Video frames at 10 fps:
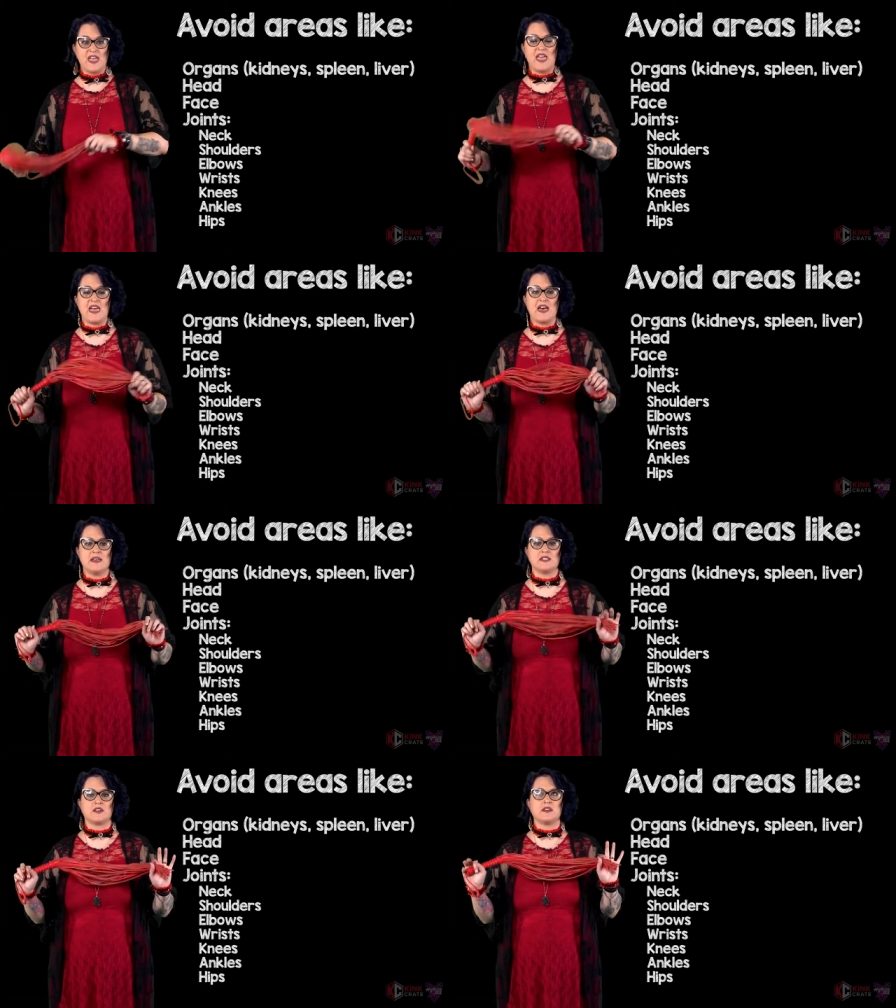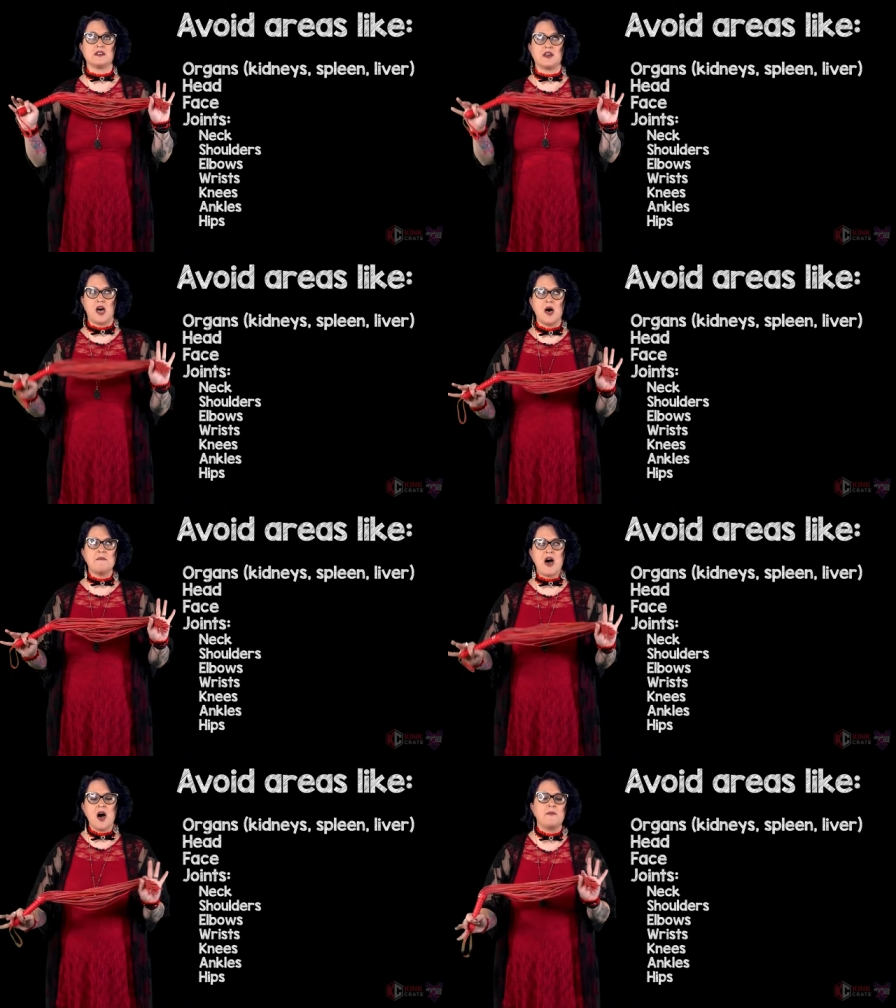And come
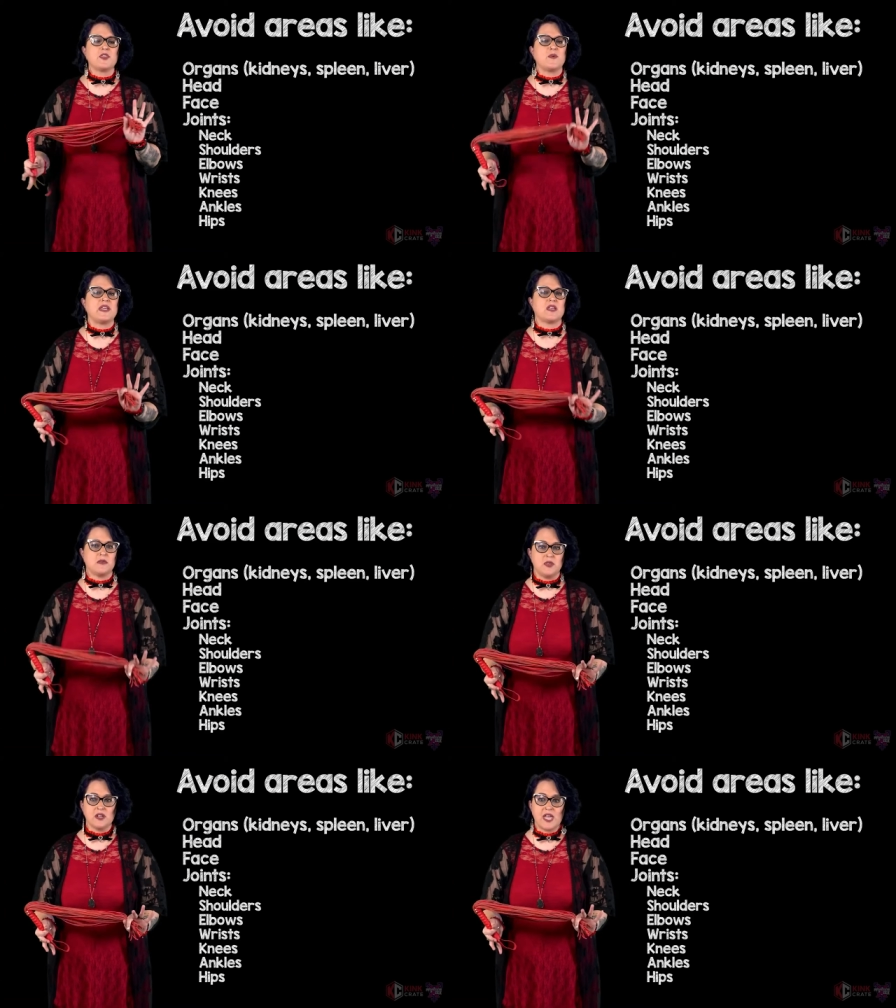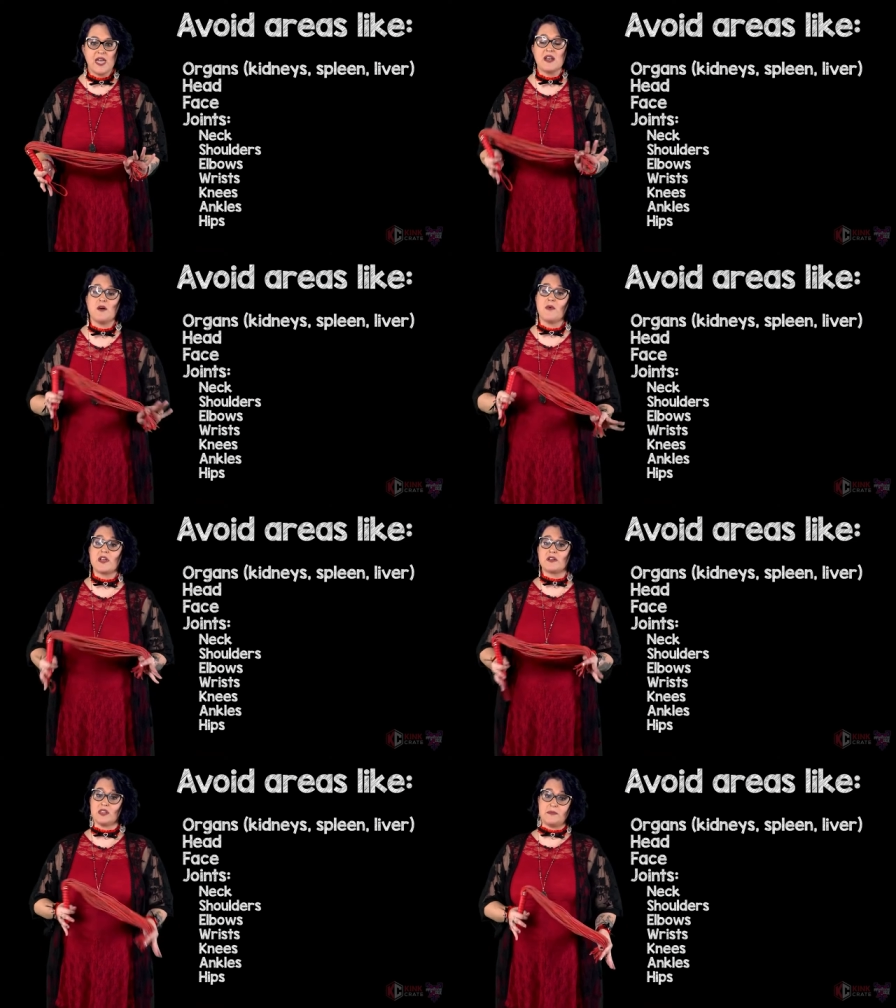up with a way to communicate on what
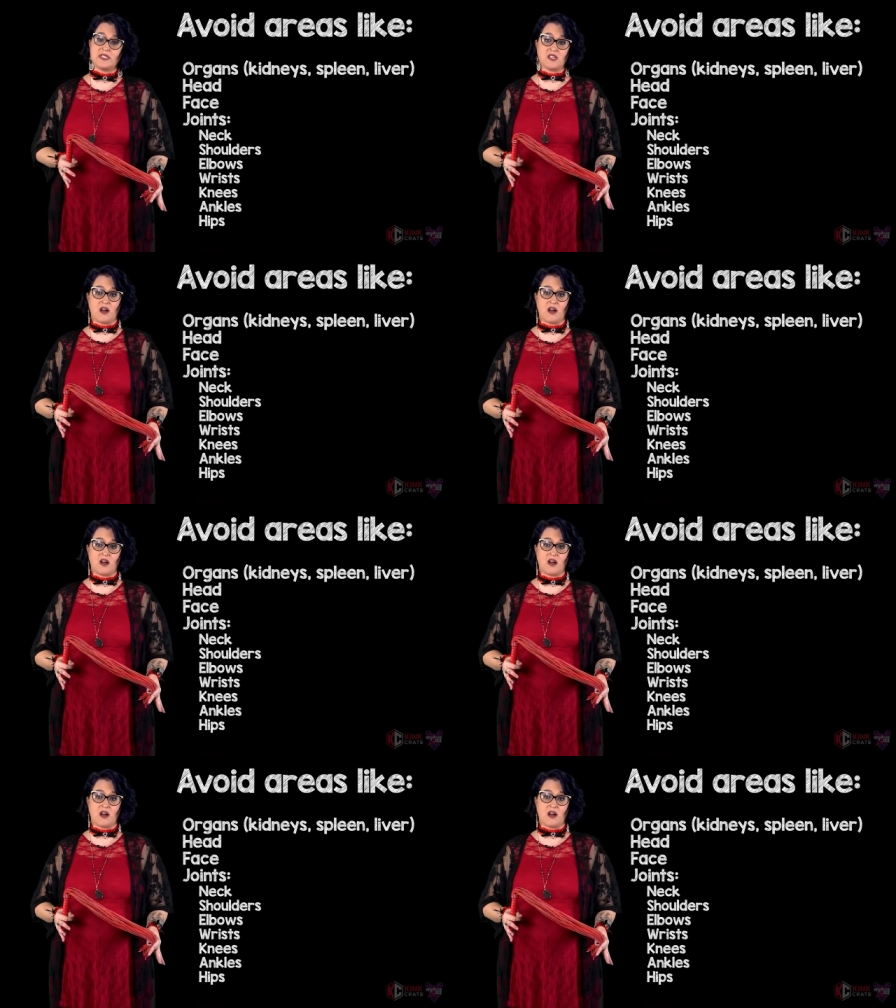your limits